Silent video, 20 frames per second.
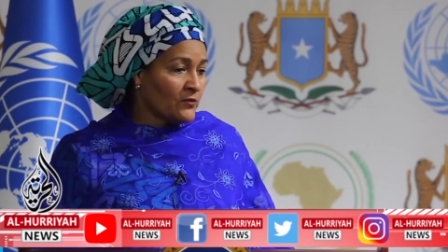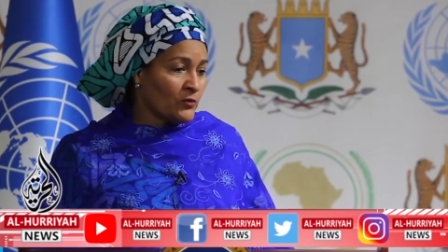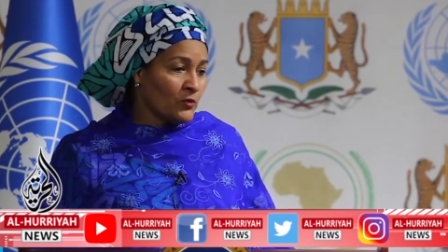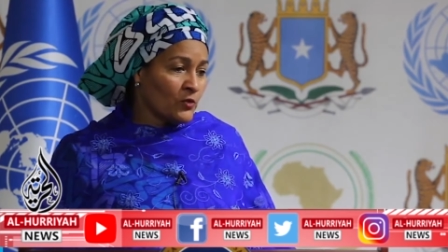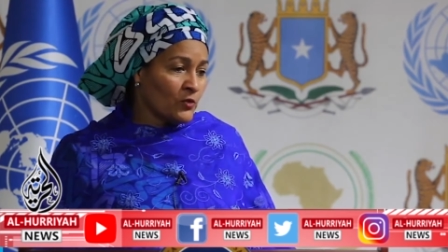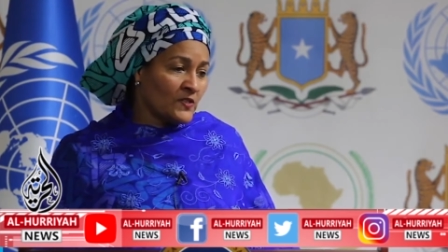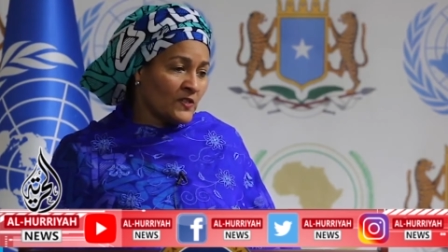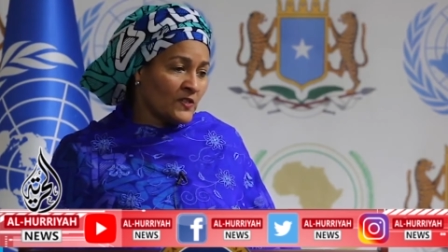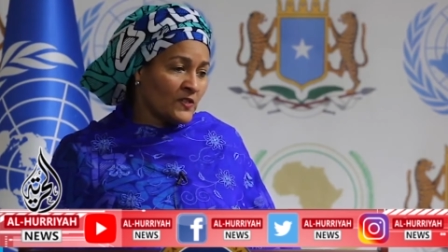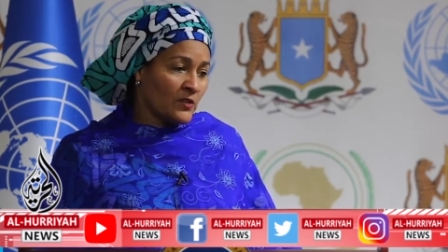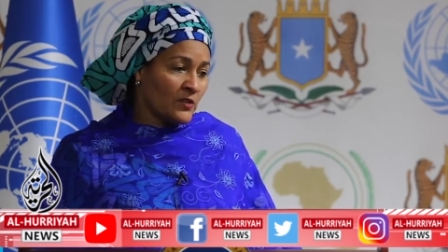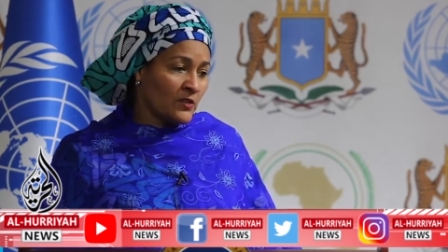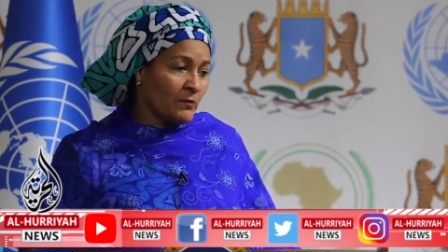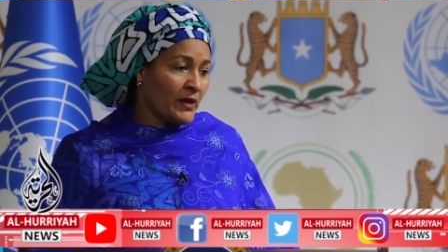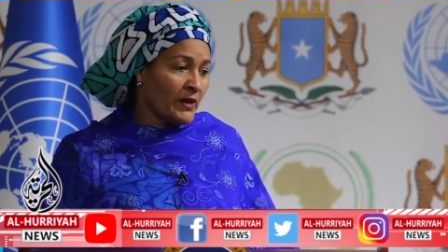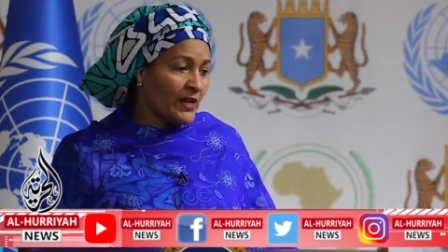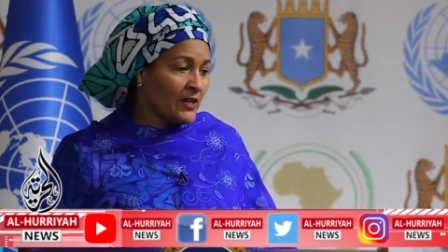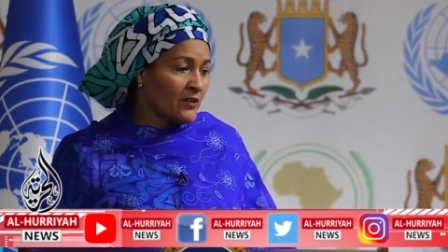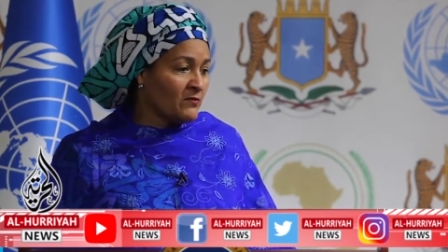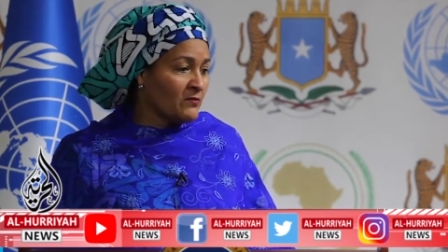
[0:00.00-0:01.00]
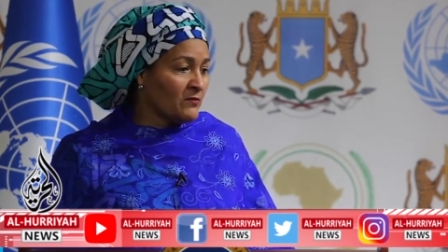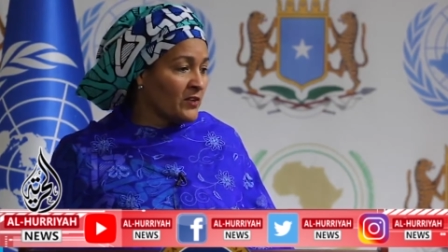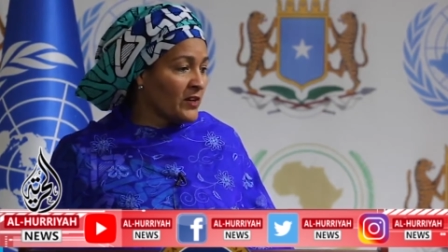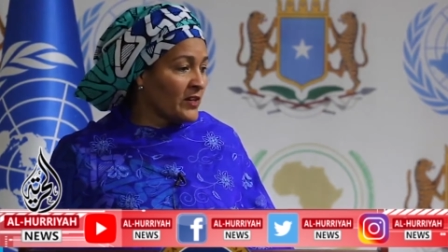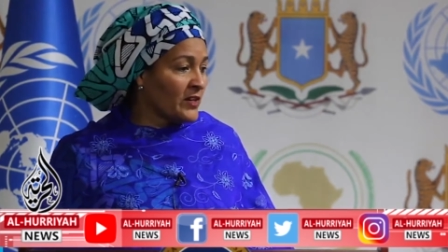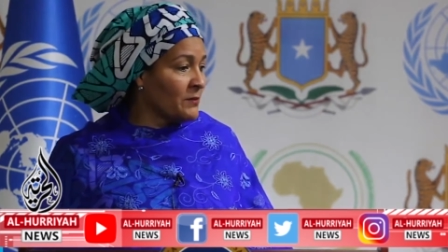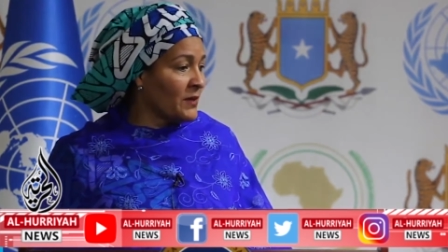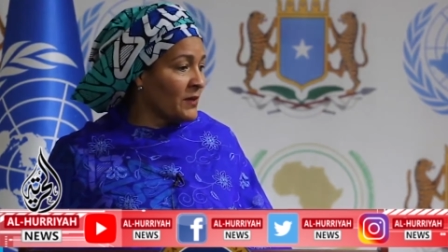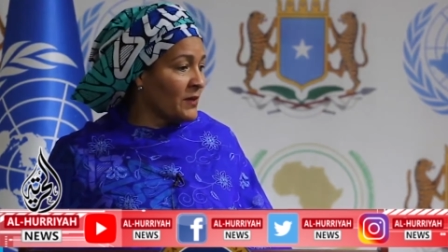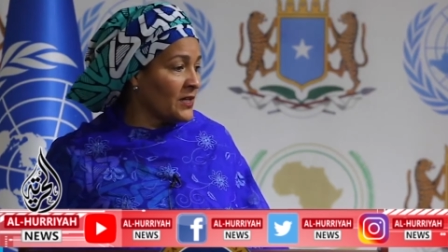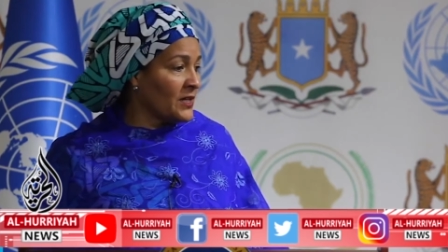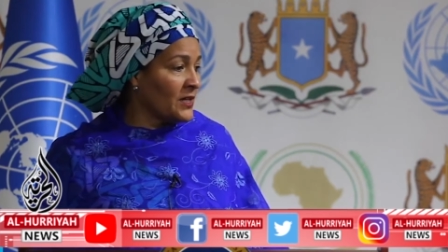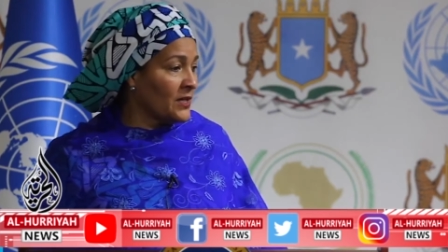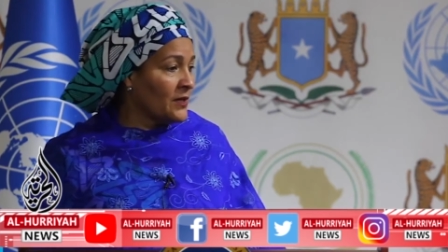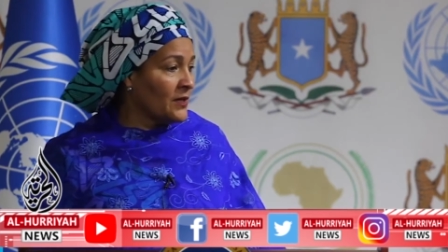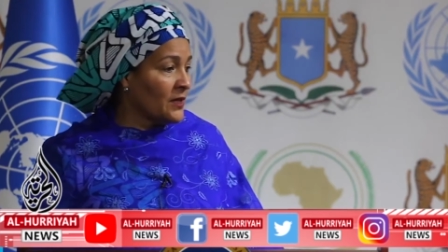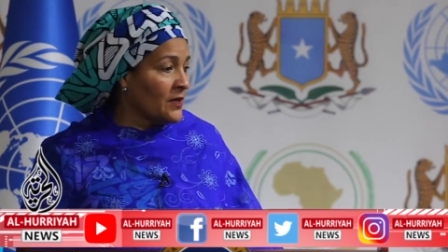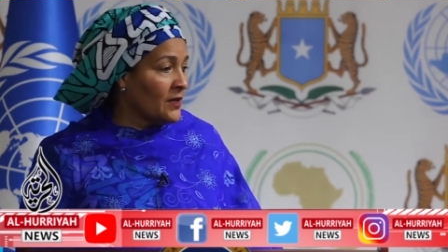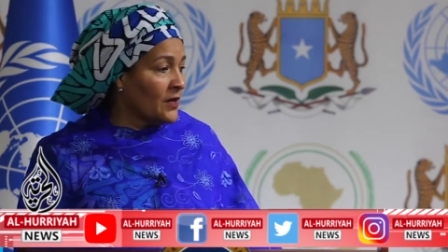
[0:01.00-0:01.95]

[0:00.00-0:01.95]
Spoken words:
of course, is on the back of very many